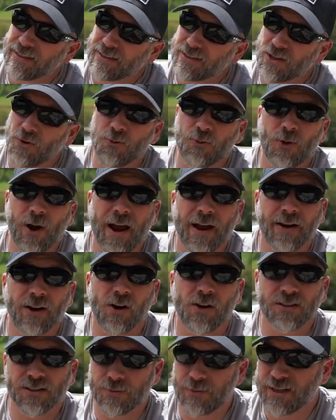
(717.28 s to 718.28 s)
the Frag
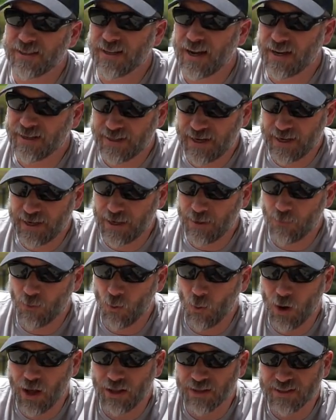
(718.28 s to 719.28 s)
Ultimate Titanium,
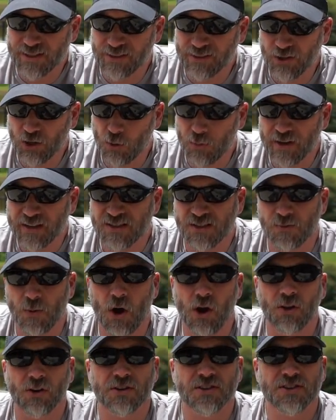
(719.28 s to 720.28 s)
while it's a little bit
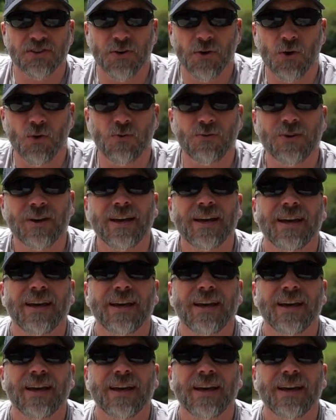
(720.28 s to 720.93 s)
smaller stove,